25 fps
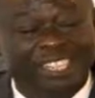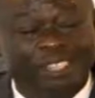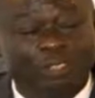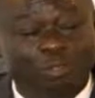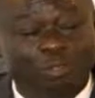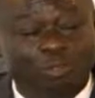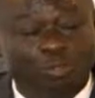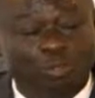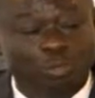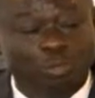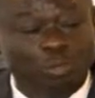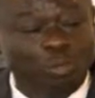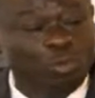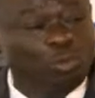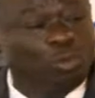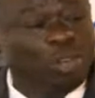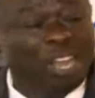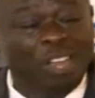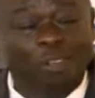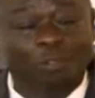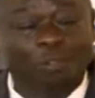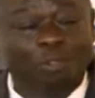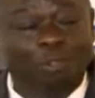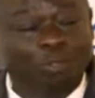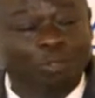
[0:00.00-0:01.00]
get to know
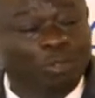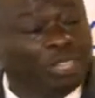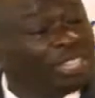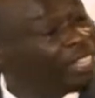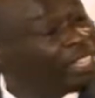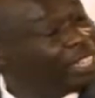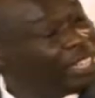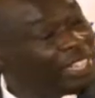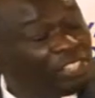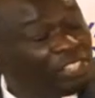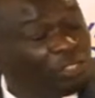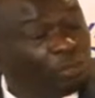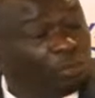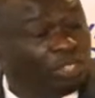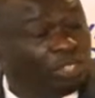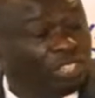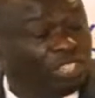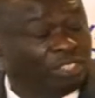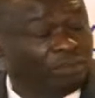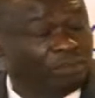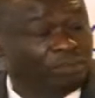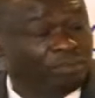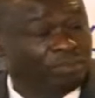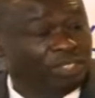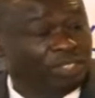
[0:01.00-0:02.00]
how to engage
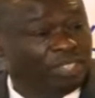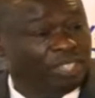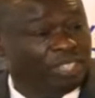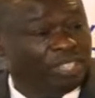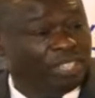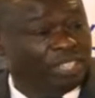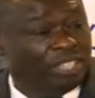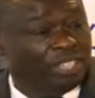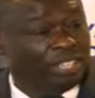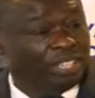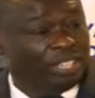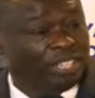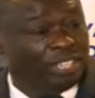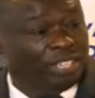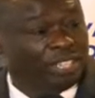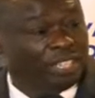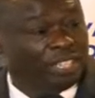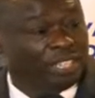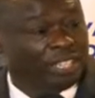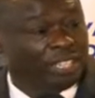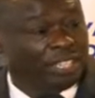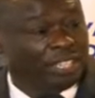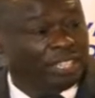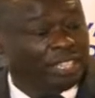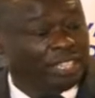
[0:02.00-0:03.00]
with them.
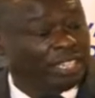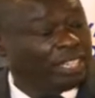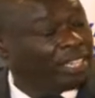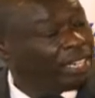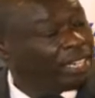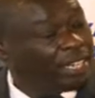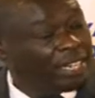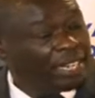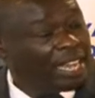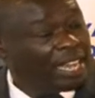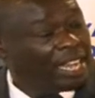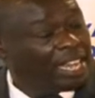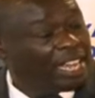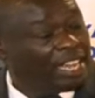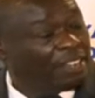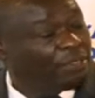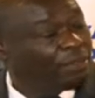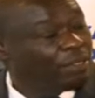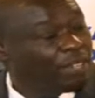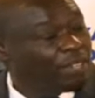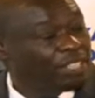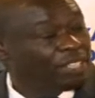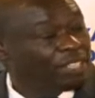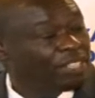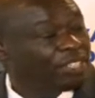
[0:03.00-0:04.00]
And I
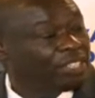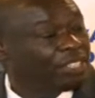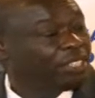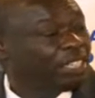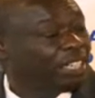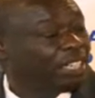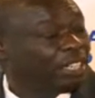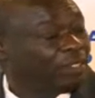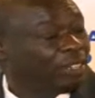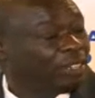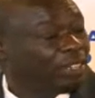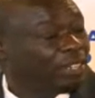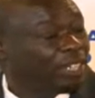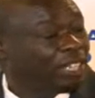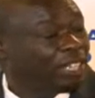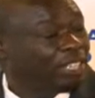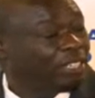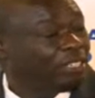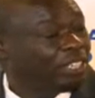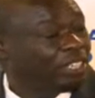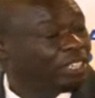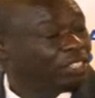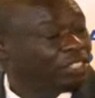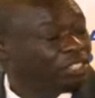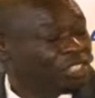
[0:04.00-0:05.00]
have asked
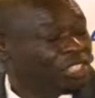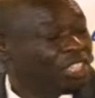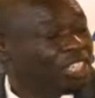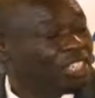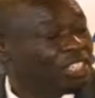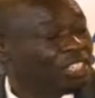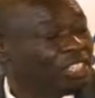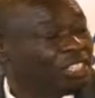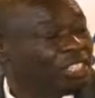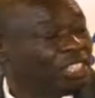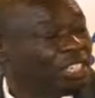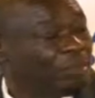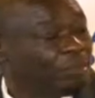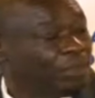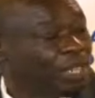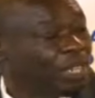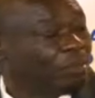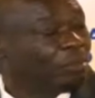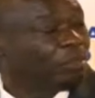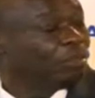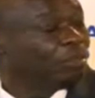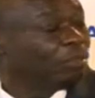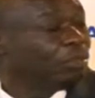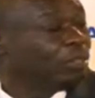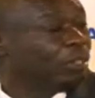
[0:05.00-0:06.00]
our CS,
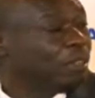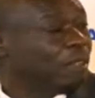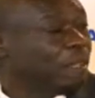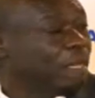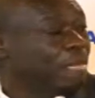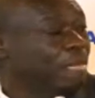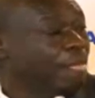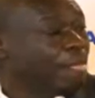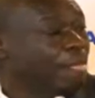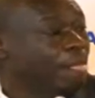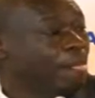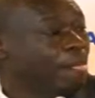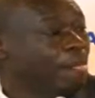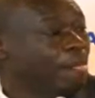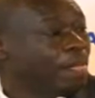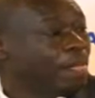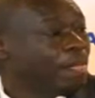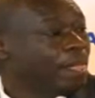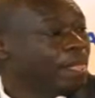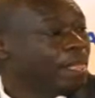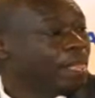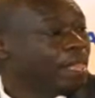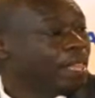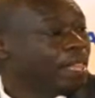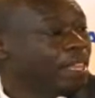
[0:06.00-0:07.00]
Ababu,
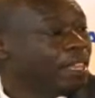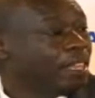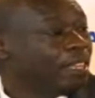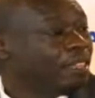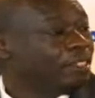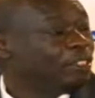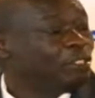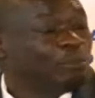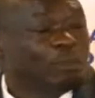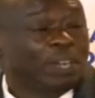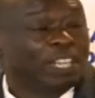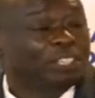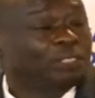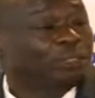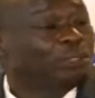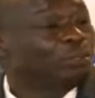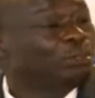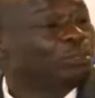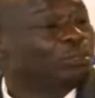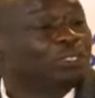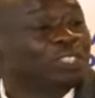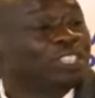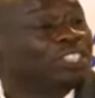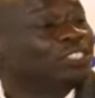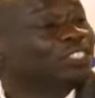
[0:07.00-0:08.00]
you must
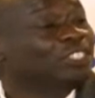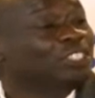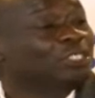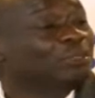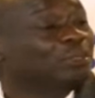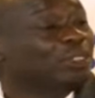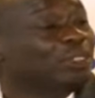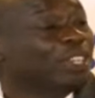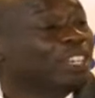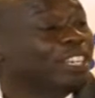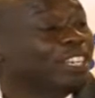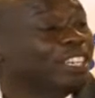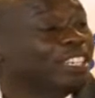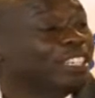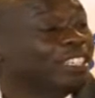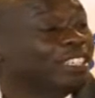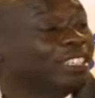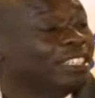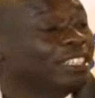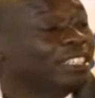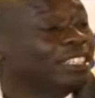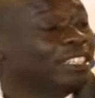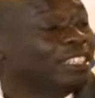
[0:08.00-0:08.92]
do things differently.